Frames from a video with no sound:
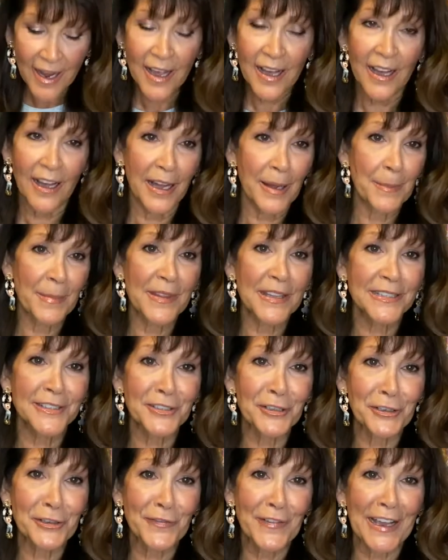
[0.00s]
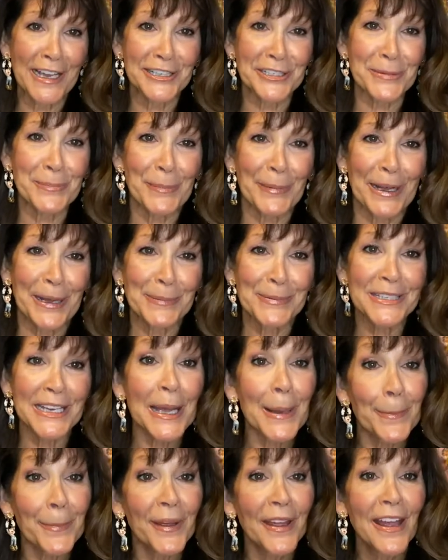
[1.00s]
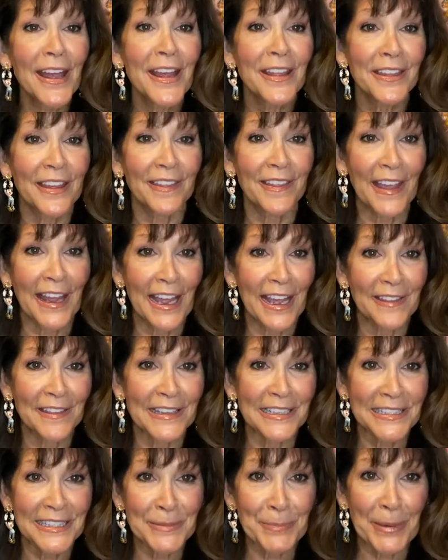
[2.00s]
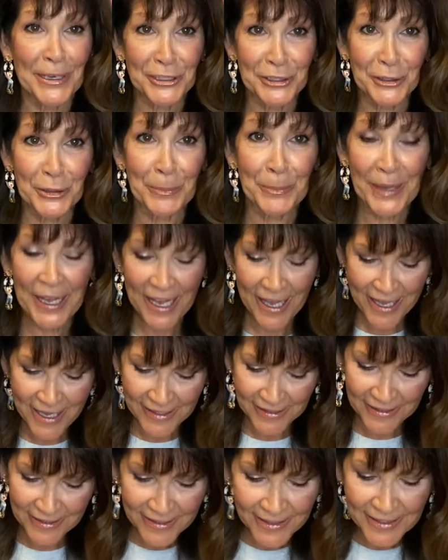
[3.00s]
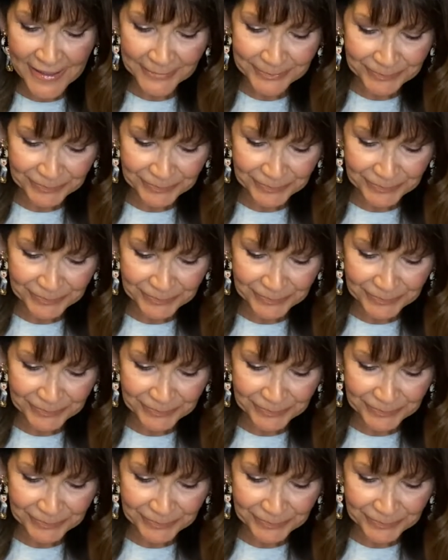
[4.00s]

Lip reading: This notification popped up that they have these special pins,